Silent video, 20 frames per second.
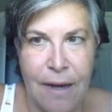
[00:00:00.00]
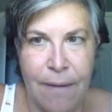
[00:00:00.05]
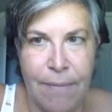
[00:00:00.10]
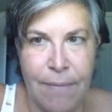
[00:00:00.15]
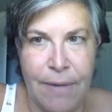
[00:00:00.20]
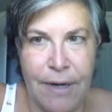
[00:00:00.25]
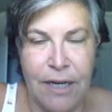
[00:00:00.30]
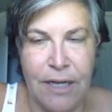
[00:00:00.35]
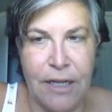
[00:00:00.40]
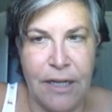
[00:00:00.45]

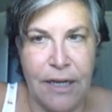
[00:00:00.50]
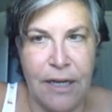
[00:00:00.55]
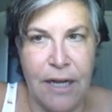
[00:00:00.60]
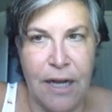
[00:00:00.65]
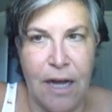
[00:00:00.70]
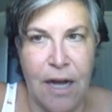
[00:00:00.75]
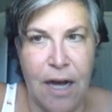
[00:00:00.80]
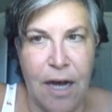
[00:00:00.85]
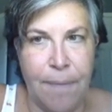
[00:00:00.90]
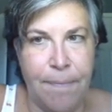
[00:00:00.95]
I'm going to click
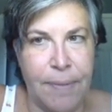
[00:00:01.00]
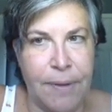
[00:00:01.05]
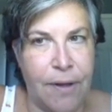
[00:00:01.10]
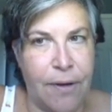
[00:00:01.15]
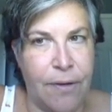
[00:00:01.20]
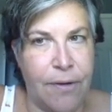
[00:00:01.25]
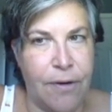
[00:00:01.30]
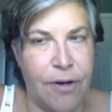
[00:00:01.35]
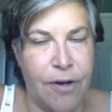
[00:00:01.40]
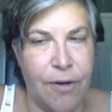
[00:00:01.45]

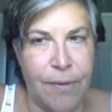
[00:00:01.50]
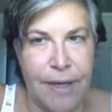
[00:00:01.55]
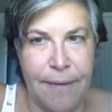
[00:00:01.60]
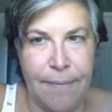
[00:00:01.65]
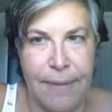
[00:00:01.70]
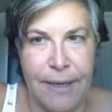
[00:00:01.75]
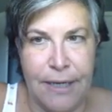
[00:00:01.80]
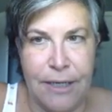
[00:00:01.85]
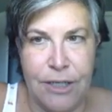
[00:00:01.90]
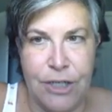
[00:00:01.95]
Upload New
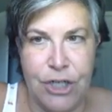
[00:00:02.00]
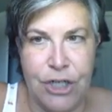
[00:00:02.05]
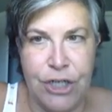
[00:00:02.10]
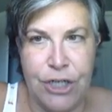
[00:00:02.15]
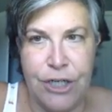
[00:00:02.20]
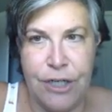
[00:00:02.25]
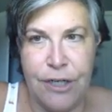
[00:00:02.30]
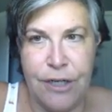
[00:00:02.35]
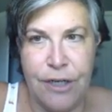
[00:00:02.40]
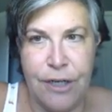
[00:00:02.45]

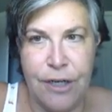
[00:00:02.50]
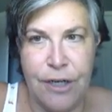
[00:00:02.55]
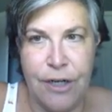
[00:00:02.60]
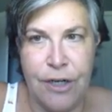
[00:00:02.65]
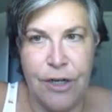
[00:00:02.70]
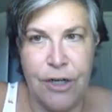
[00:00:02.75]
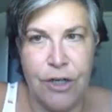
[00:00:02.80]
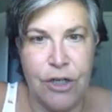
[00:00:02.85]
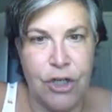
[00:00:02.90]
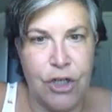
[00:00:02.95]
Image,
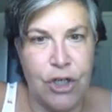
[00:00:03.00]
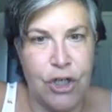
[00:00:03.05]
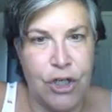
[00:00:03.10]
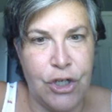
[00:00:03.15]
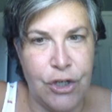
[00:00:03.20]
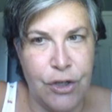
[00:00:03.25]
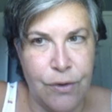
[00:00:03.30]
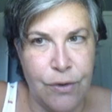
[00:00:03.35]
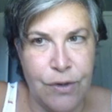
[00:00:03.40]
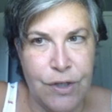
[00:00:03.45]

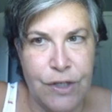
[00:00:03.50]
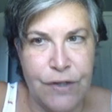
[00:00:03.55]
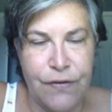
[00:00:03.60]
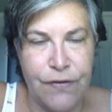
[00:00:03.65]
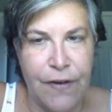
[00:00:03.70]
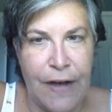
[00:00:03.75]
choose